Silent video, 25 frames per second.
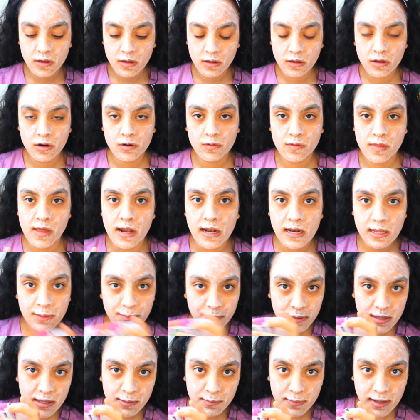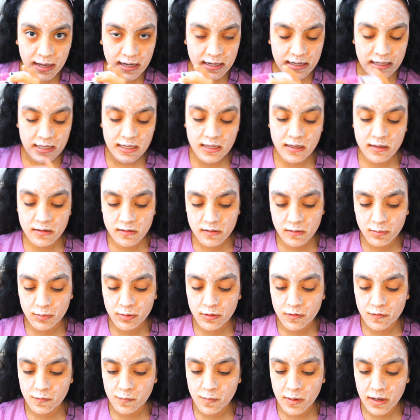You know, the leaping bunny, it's
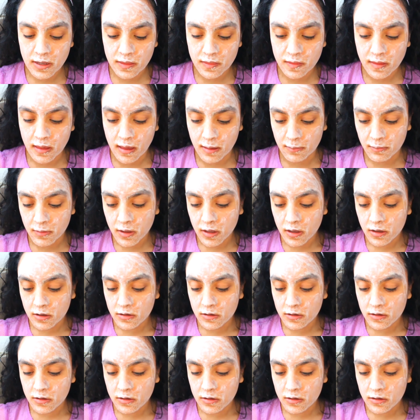approved by them.